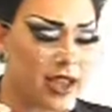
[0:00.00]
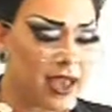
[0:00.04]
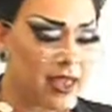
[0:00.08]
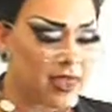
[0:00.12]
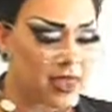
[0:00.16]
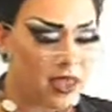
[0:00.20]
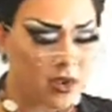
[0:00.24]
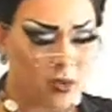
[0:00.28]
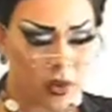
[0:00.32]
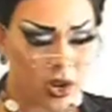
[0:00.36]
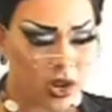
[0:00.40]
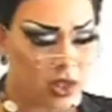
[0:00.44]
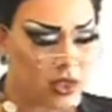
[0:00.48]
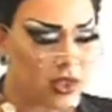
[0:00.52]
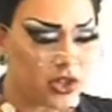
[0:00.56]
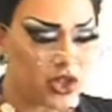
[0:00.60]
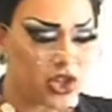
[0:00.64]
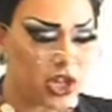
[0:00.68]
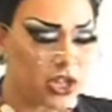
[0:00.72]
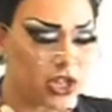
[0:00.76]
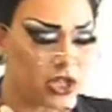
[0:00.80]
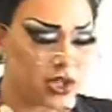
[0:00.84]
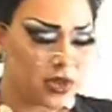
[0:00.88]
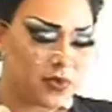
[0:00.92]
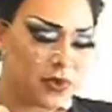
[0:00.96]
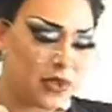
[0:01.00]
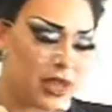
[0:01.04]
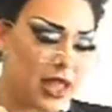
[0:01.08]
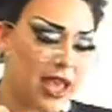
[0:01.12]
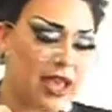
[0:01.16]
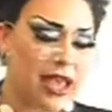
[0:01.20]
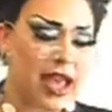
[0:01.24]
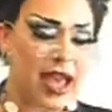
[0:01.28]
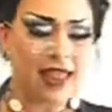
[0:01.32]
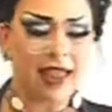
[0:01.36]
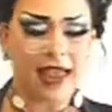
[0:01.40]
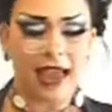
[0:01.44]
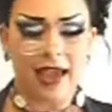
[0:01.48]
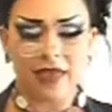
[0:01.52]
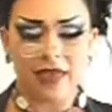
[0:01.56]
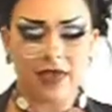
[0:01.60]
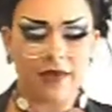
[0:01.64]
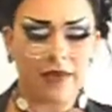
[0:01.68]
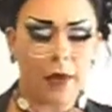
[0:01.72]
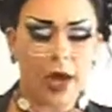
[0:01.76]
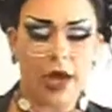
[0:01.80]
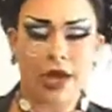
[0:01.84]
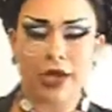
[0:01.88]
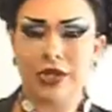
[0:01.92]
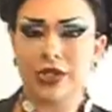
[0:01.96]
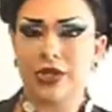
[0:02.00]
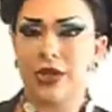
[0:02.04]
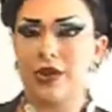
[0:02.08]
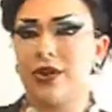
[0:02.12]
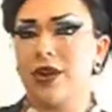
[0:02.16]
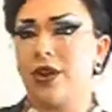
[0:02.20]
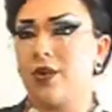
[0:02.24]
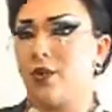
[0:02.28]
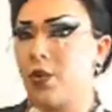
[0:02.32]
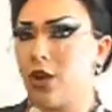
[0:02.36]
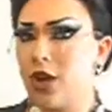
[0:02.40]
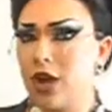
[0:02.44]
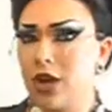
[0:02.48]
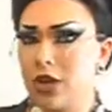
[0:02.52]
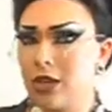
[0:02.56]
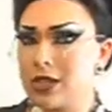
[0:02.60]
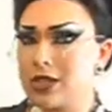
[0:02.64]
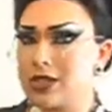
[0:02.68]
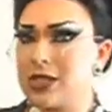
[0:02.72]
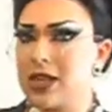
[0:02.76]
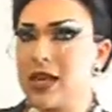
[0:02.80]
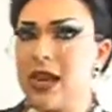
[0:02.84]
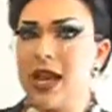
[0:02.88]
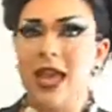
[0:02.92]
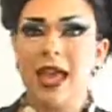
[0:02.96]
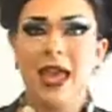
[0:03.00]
I think one of the judges were like, I like the monotone, it works.